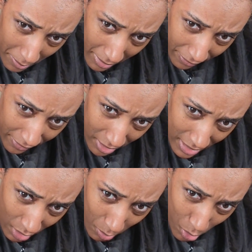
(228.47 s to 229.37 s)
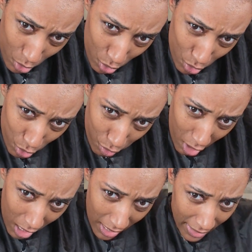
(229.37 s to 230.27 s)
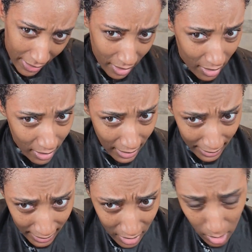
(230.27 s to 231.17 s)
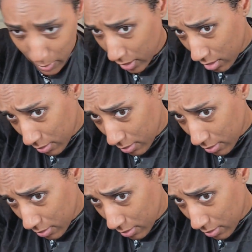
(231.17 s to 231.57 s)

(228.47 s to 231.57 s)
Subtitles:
but it feels like almost dry. I can't explain